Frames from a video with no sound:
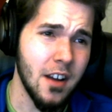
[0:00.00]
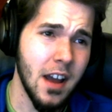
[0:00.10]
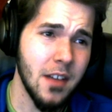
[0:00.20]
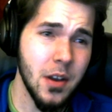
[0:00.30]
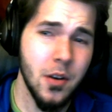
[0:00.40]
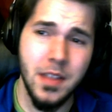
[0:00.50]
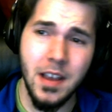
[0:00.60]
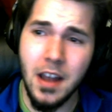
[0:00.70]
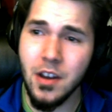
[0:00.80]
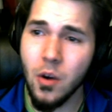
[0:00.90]
Now, the only thing
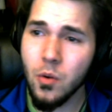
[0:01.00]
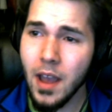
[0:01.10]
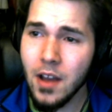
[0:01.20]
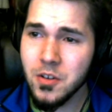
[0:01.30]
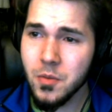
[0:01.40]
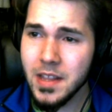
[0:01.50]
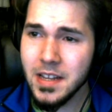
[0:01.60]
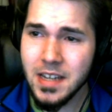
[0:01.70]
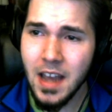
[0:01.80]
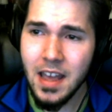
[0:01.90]
I don't counter with this
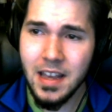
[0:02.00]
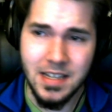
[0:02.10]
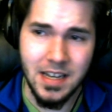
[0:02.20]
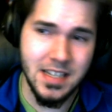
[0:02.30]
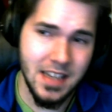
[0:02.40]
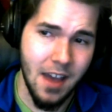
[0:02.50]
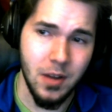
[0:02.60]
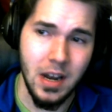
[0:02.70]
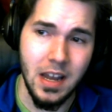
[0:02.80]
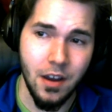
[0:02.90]
guy is
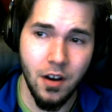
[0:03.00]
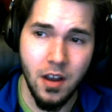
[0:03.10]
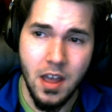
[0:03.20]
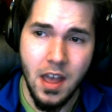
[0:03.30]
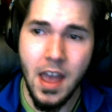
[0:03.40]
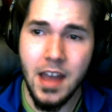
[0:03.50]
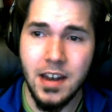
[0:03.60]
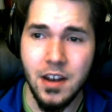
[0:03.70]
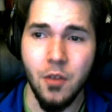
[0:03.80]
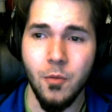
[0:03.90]
Escavalier, and I
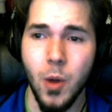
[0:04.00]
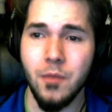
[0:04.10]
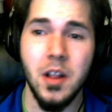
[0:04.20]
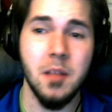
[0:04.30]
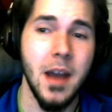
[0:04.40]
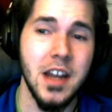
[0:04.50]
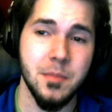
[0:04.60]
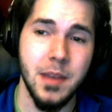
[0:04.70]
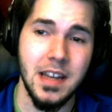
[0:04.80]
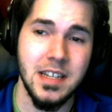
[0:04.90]
don't want to really match up
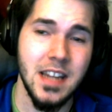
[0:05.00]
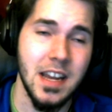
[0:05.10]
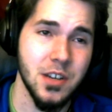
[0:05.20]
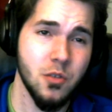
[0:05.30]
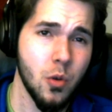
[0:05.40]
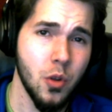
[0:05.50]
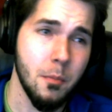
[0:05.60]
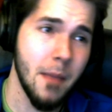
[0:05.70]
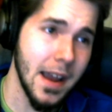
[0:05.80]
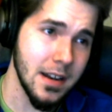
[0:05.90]
against Tentacruel or
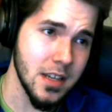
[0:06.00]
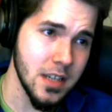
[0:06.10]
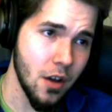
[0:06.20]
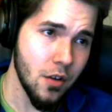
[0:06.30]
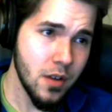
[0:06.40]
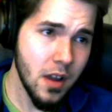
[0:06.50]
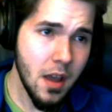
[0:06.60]
Magnezone.